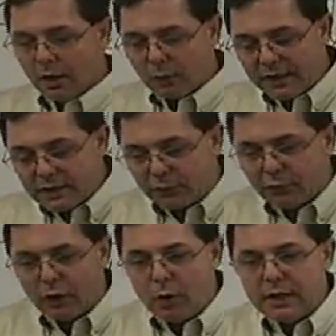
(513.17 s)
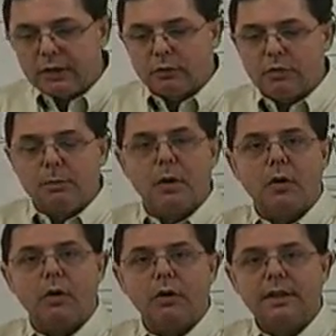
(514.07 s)
The resin's flowing through the
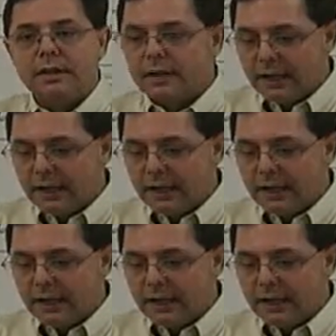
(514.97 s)
mold.